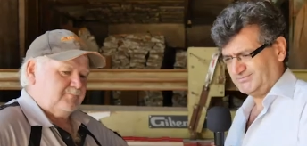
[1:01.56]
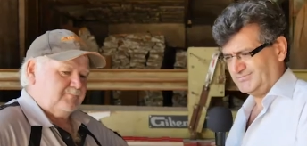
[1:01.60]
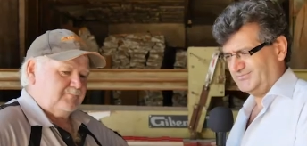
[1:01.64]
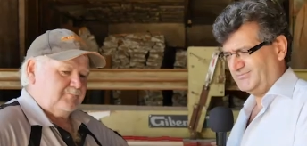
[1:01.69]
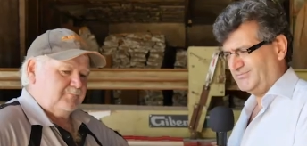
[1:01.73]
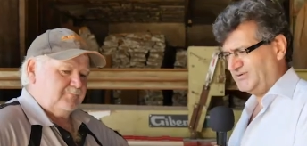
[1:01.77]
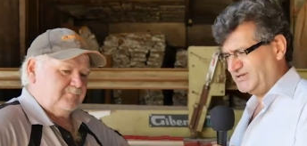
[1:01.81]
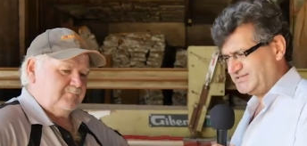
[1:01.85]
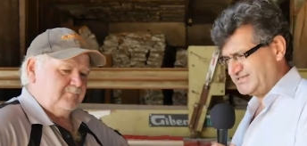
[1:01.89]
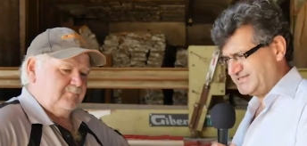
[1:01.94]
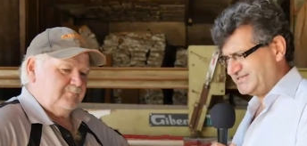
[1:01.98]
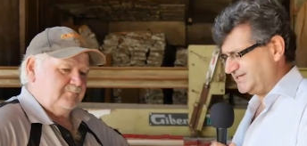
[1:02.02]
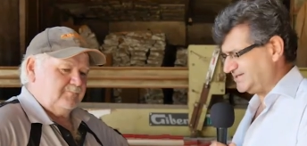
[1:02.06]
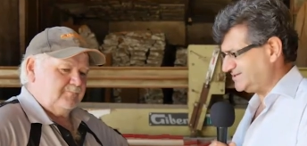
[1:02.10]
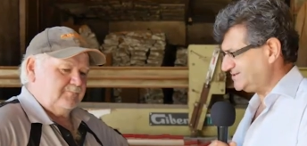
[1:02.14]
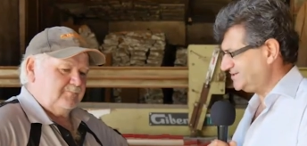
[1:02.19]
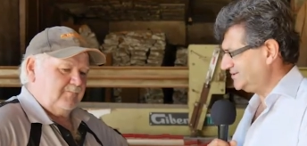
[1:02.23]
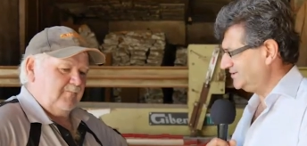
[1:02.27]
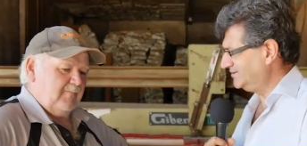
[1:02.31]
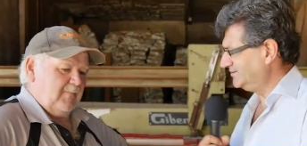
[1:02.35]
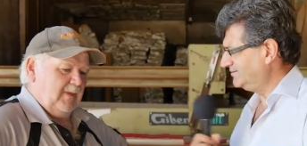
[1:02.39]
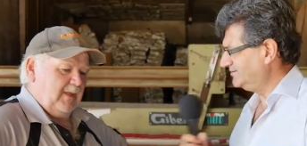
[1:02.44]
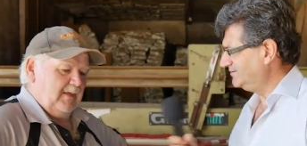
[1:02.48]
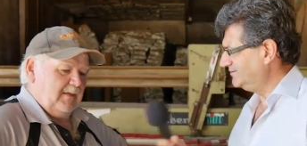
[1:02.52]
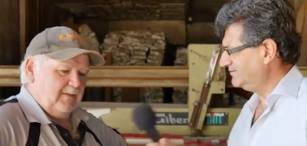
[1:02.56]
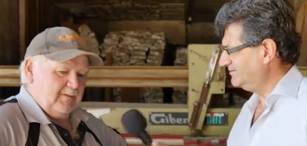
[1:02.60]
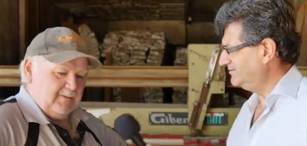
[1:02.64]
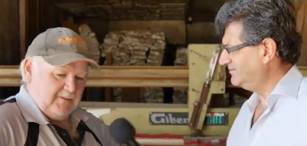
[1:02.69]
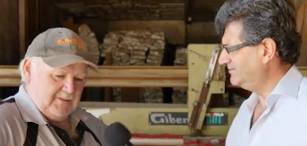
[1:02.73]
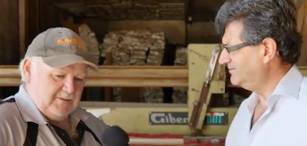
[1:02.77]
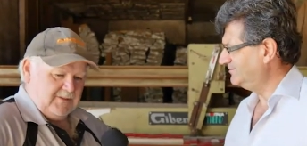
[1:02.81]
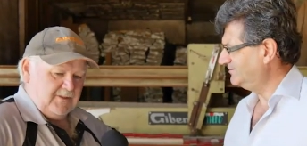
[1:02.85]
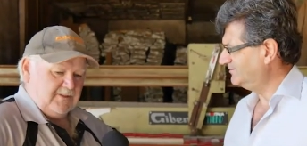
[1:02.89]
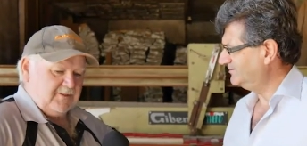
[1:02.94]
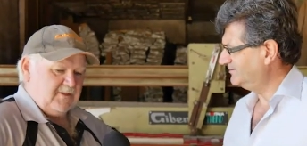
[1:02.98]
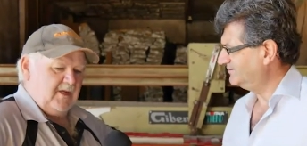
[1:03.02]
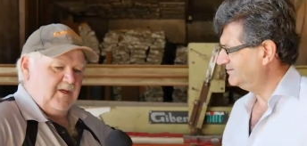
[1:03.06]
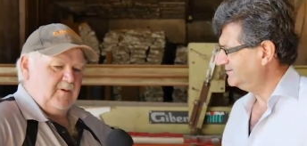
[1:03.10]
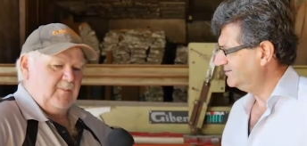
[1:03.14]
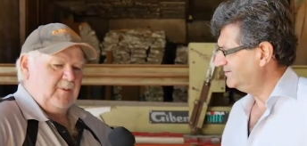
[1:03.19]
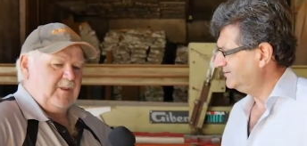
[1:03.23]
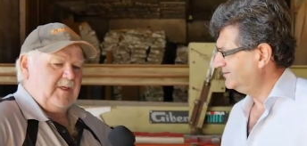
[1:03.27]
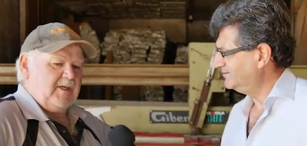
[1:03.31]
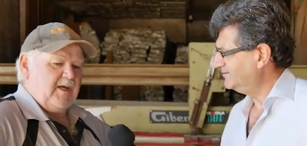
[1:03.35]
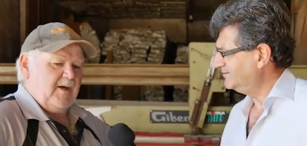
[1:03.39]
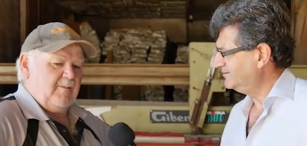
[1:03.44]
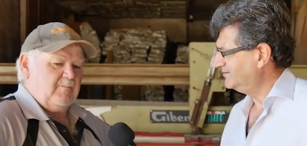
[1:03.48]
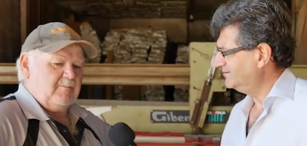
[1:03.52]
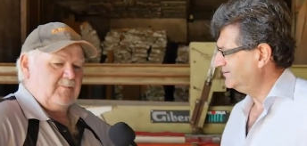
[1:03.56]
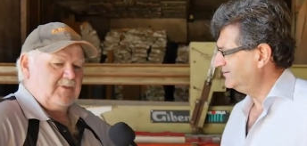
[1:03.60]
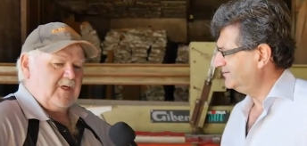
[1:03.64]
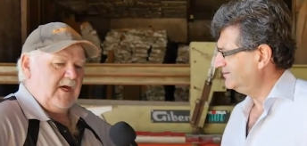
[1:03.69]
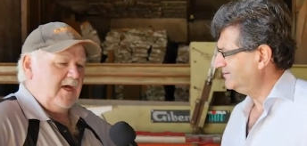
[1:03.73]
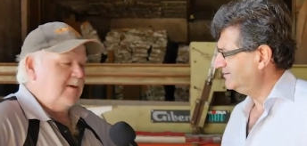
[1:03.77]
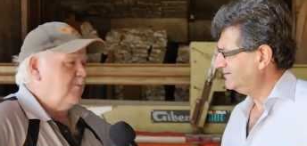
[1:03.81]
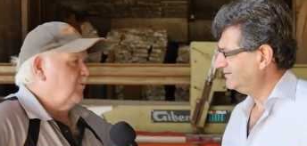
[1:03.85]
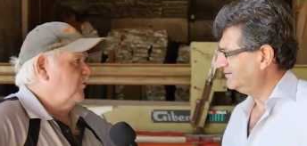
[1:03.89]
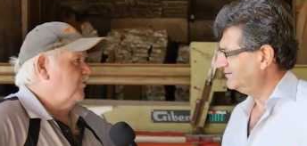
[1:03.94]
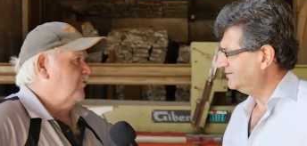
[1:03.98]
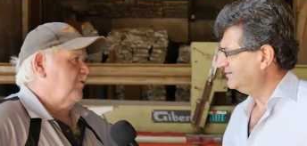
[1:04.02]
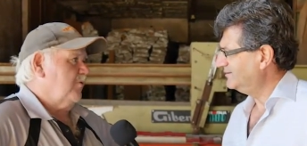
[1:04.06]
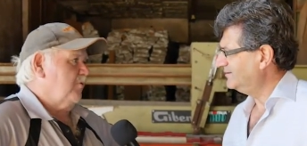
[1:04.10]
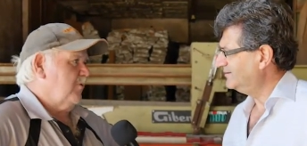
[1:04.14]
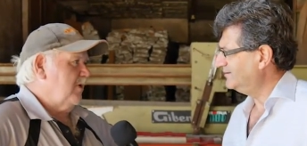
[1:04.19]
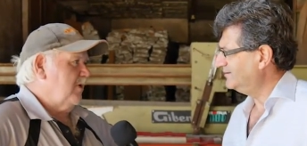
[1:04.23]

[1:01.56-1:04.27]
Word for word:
Speaker 1: what's this? This is going to become tables for